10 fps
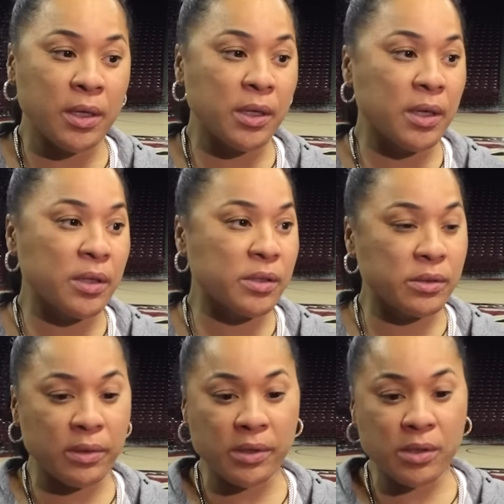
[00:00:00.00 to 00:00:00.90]

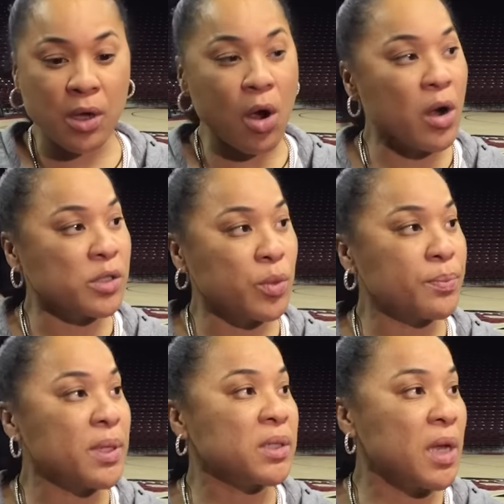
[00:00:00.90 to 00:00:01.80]
it's the cards
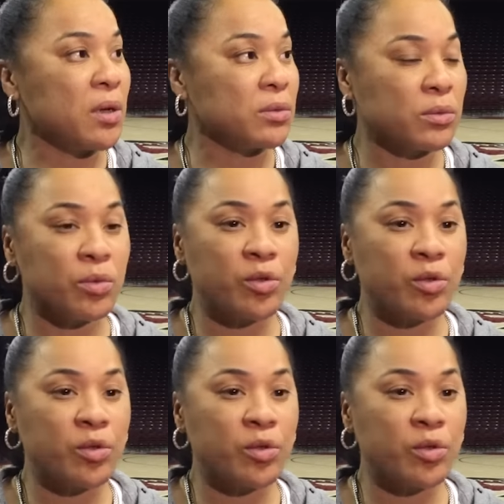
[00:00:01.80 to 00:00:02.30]
we've been dealt.